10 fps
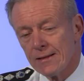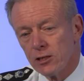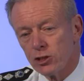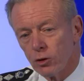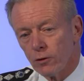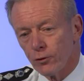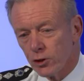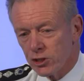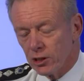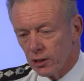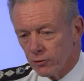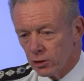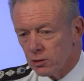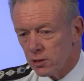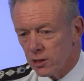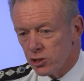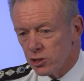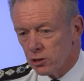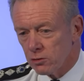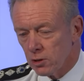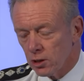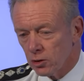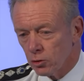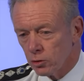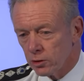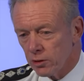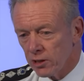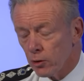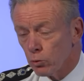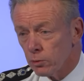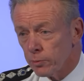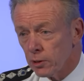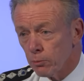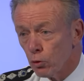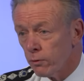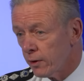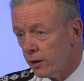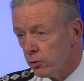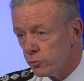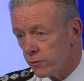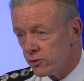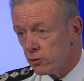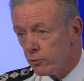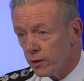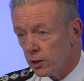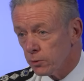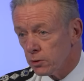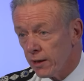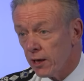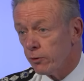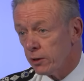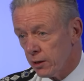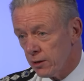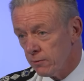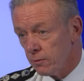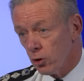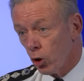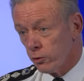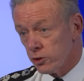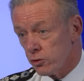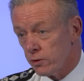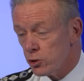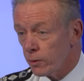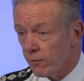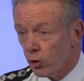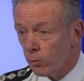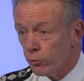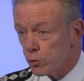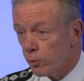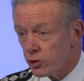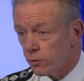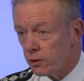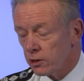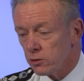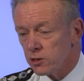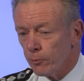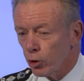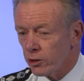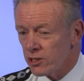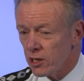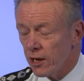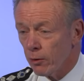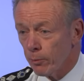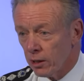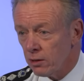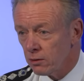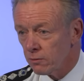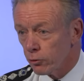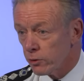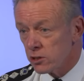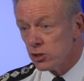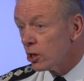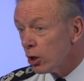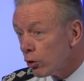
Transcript: So the first thing I've done is to uh, order that there will be more firearms officers available every day on the streets. We have armed response vehicles. I'm not going to say how many for reasons that are